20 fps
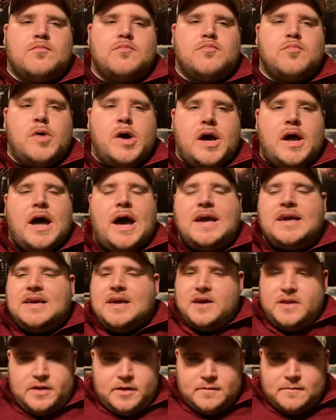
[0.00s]
But I
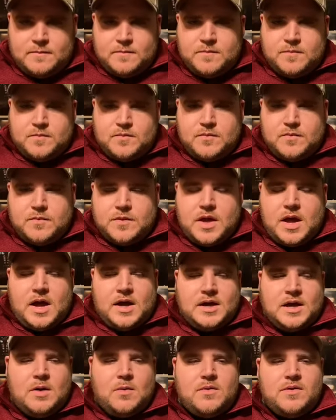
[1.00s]
get it. I
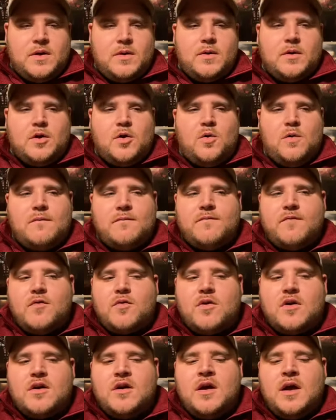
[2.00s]
get what they were going
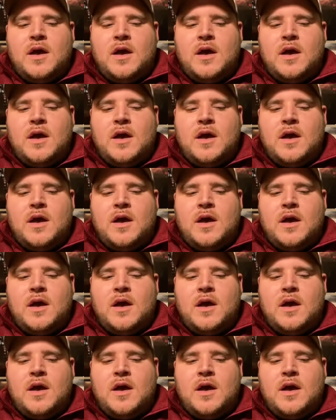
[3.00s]
for.